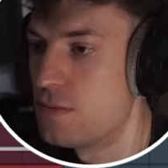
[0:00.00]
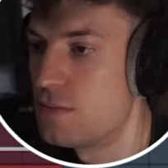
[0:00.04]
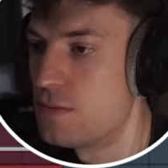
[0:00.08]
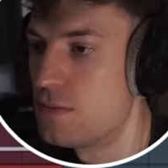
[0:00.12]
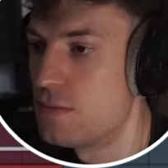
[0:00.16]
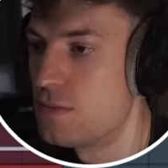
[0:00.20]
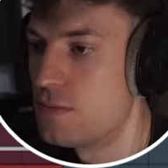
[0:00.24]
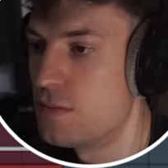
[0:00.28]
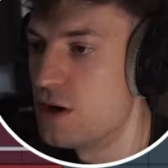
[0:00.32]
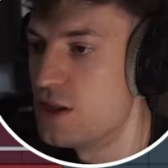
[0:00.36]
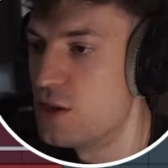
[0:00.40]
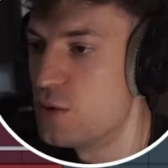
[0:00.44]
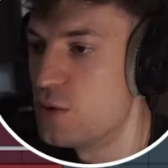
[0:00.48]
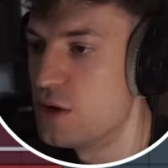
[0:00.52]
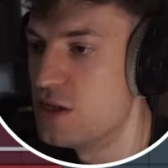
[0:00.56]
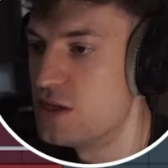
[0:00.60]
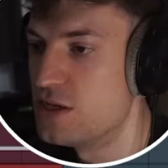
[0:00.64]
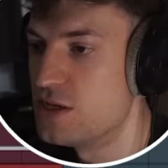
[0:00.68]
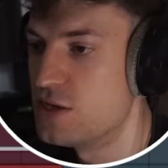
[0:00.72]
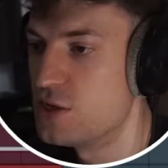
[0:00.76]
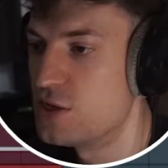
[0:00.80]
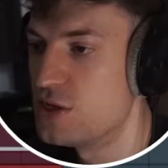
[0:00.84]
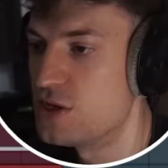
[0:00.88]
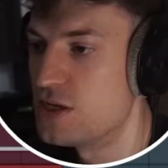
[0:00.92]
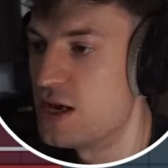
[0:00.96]
by the way,
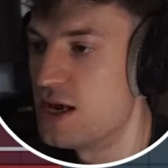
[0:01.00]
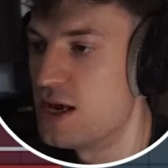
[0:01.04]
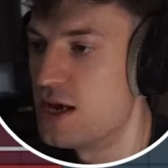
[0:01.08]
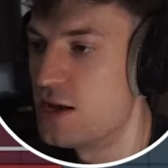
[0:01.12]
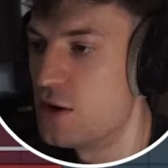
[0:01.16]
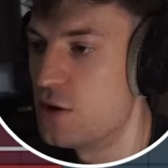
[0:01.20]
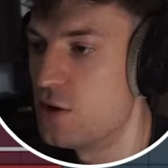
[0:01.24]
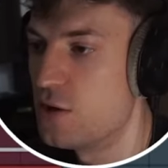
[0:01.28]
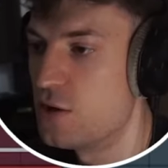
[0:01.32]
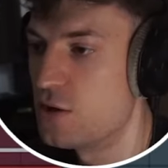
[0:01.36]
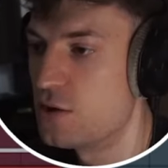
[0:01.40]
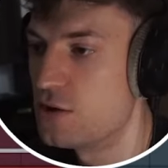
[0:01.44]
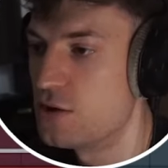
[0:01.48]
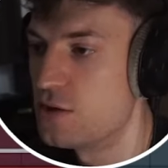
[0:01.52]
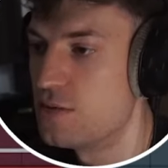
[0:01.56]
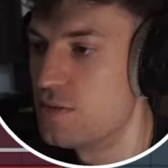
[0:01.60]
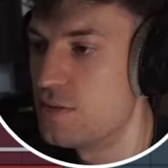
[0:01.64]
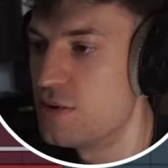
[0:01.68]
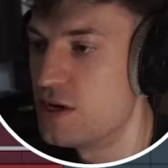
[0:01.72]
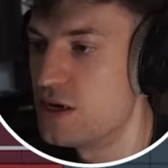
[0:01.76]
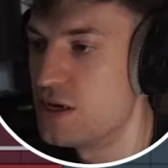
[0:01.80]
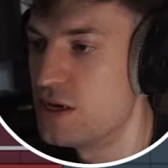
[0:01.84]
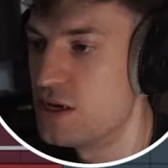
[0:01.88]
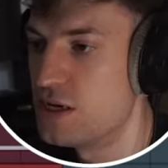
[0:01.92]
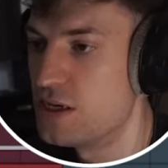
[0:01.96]
this is just analog
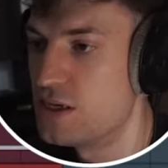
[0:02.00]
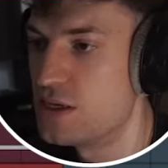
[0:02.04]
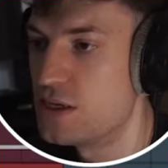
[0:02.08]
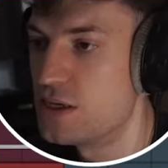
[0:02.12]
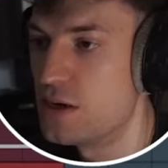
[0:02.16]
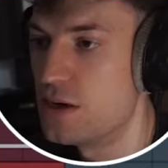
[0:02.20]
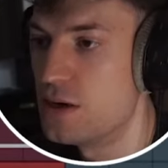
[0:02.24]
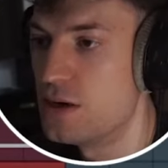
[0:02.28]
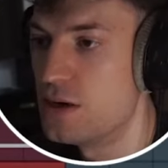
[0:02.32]
BD sine,